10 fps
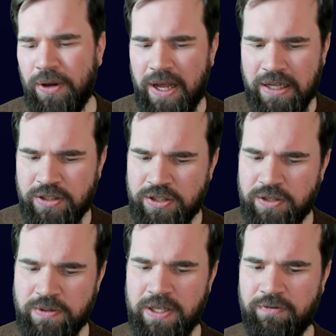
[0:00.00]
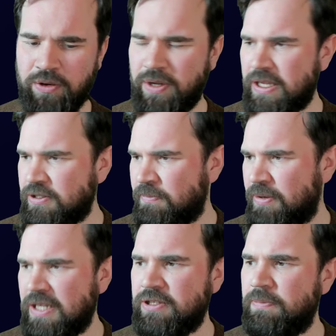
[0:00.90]
I just used it to get some
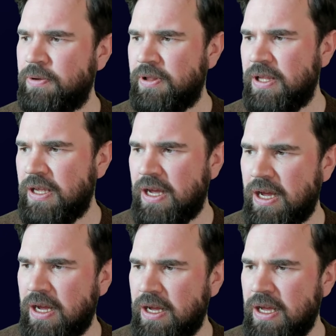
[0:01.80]
place to put the